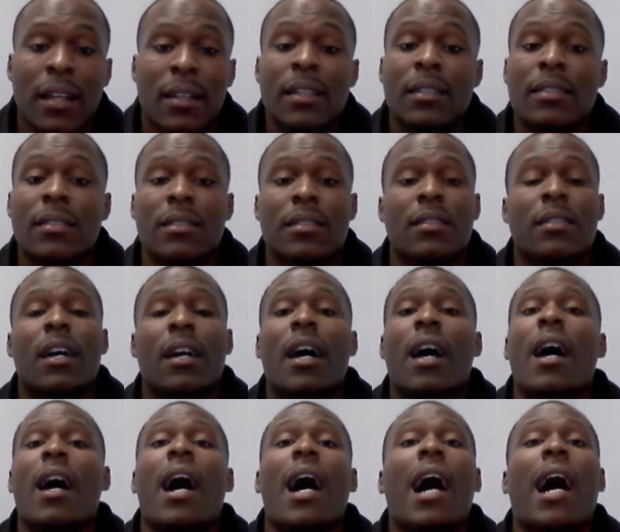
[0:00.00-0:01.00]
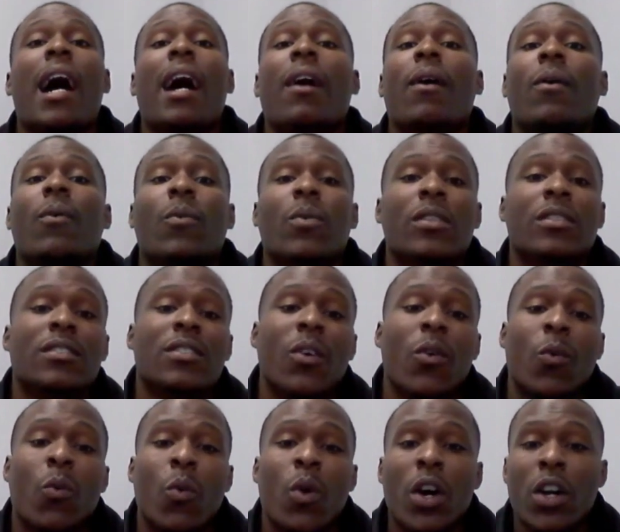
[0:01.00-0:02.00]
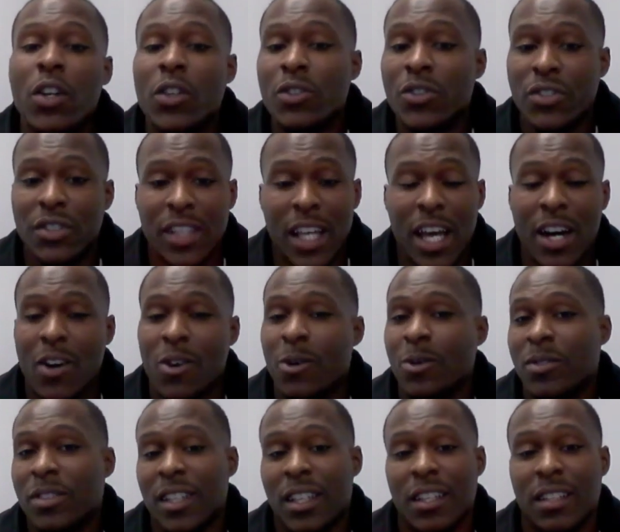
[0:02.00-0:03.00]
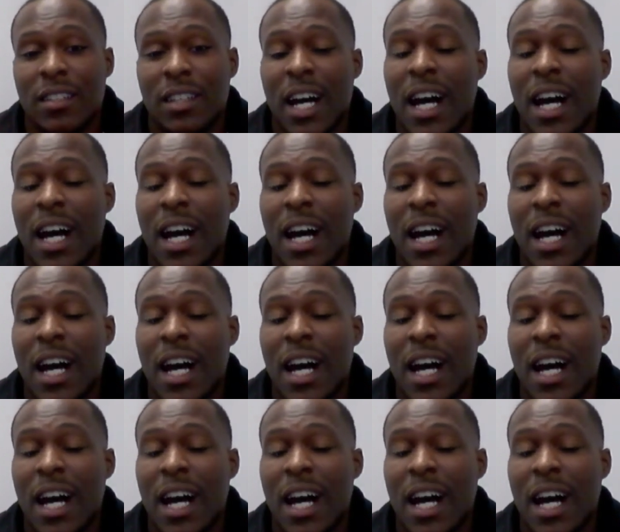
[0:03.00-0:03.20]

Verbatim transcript: Right. Listen, I was the worst at wholesaling.